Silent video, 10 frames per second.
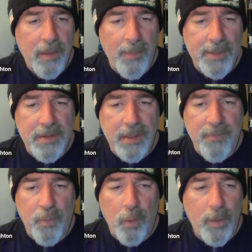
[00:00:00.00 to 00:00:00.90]
They'll miss at
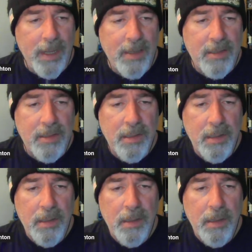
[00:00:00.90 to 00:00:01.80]
least 4 weeks.
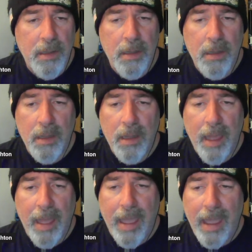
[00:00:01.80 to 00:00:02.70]

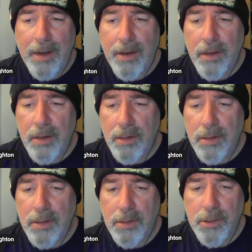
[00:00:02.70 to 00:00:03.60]
And
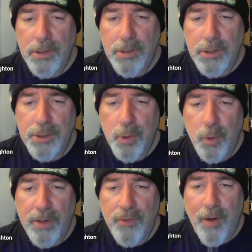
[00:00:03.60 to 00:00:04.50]

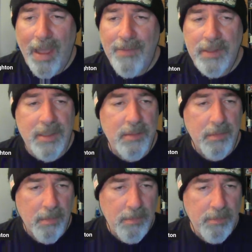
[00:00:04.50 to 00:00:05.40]
Jordan Travis
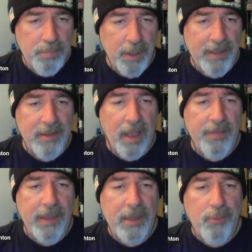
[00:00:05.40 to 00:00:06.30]
placed
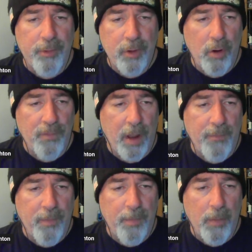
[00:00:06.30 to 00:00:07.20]
on the reserve
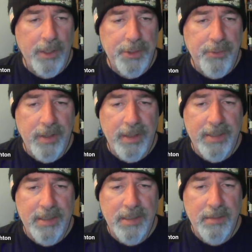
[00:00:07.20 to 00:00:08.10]
non-football injury
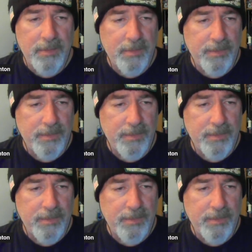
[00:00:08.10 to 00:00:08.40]
list.